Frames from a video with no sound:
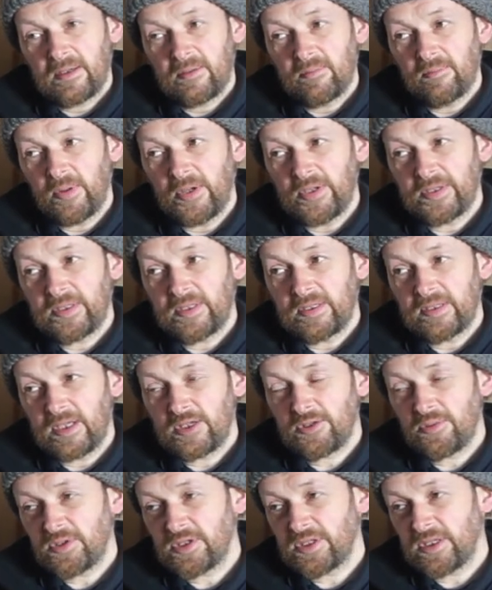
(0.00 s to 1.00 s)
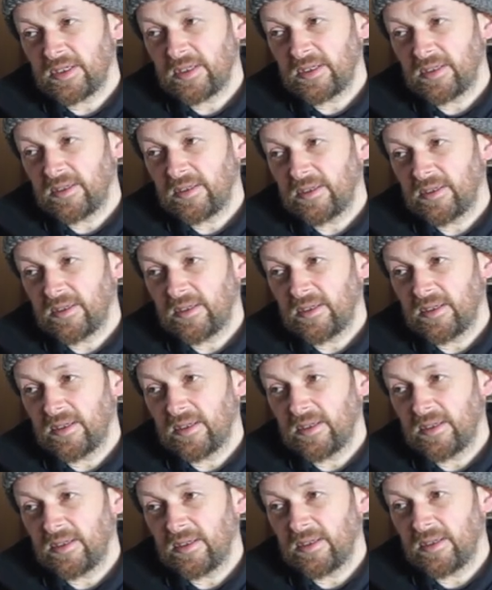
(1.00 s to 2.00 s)
But this was the,
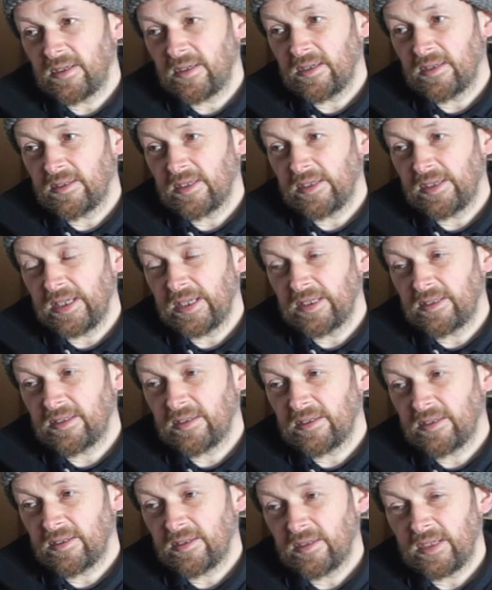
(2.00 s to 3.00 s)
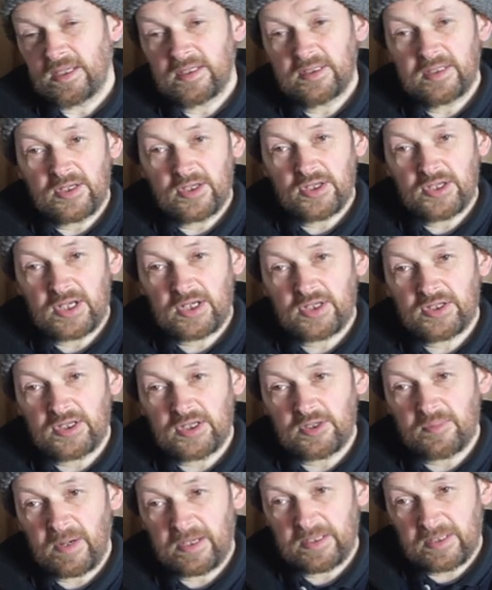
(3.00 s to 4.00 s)
uh, the late
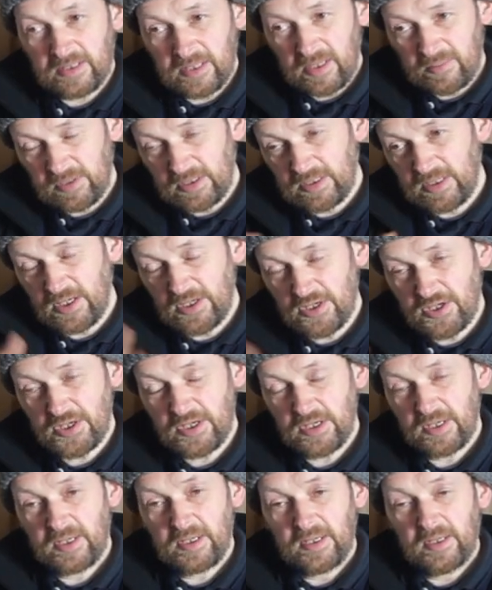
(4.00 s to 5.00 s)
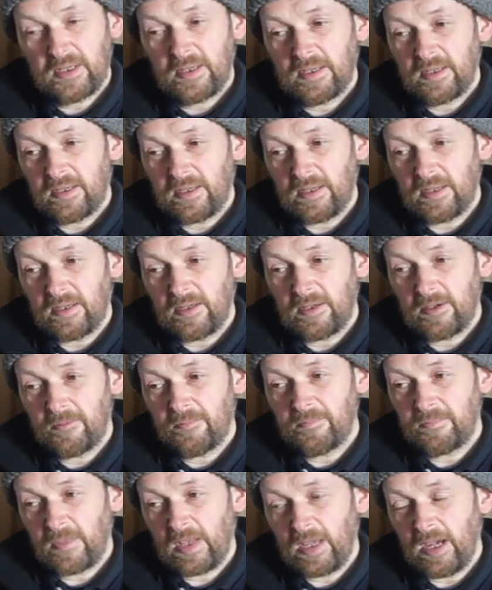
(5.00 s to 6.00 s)
1960s by the time that this uh,
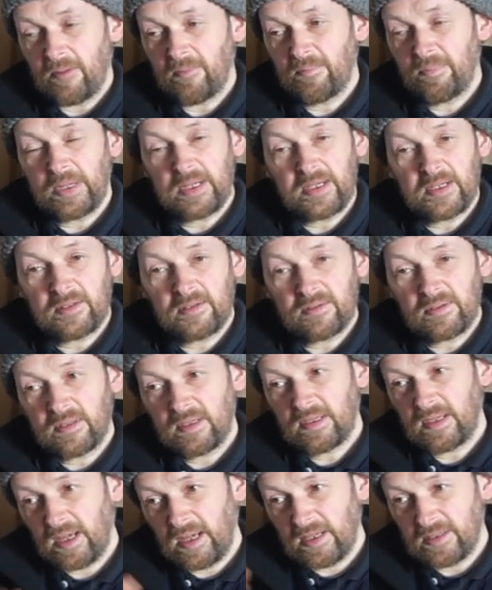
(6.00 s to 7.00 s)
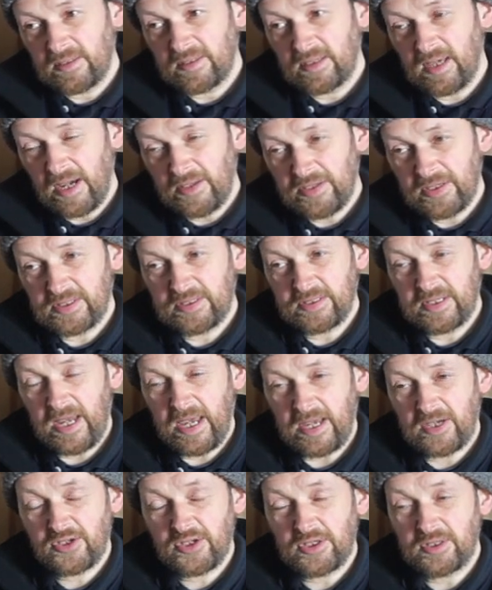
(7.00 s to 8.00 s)
campaign had gathered
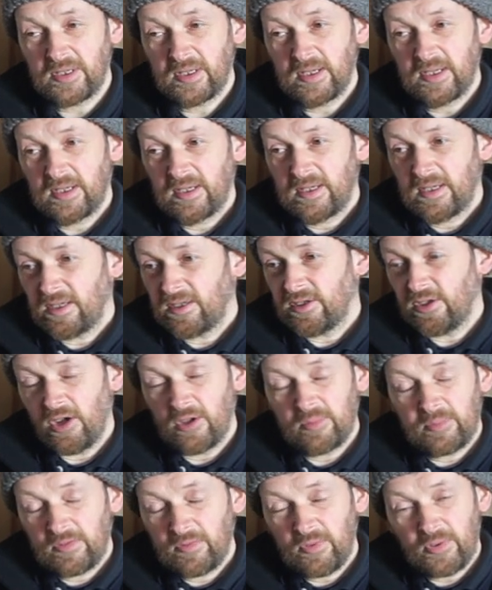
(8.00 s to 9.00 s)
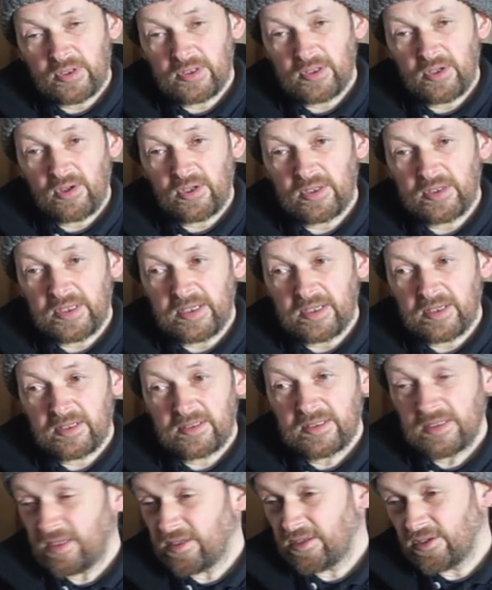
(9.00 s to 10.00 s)
traction long before the oil era.
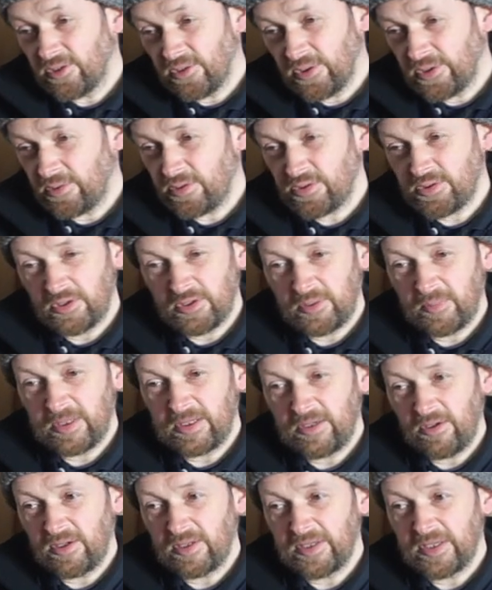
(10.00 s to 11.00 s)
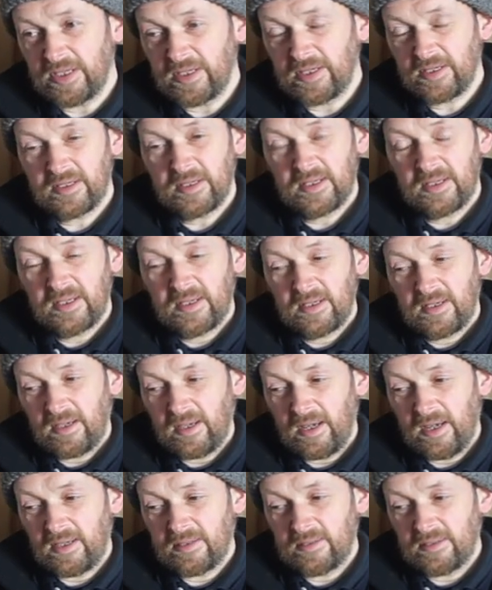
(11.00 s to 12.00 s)
They didn't know there was going to be an oil era,
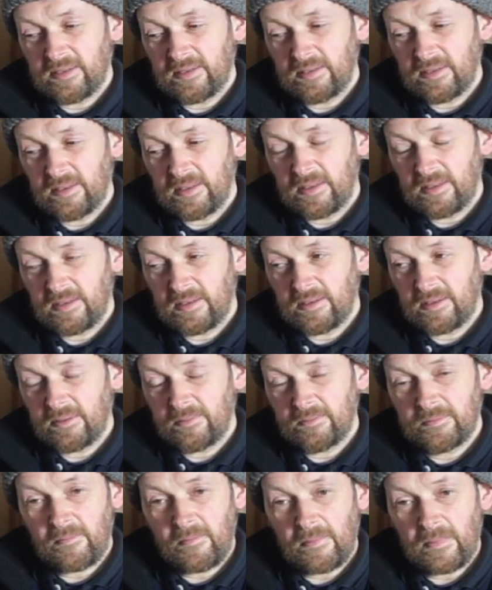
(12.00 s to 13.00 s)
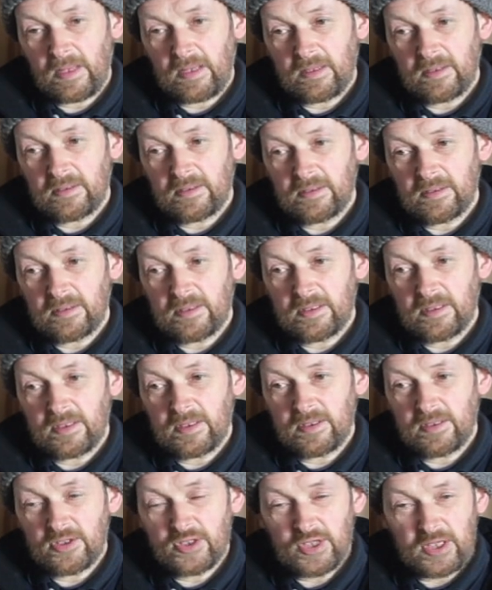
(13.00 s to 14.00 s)
and the the,
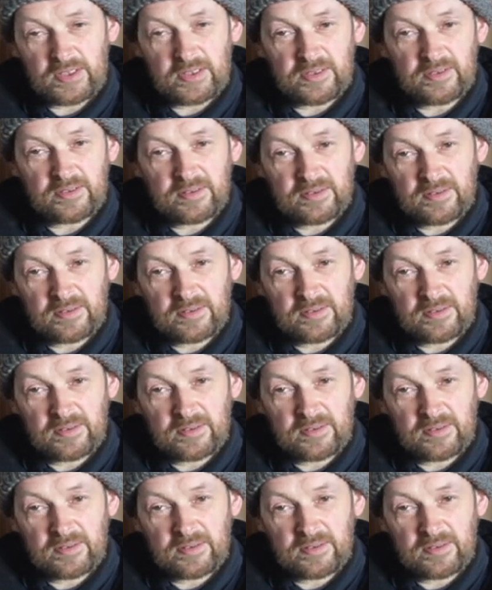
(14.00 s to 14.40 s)
the Shetland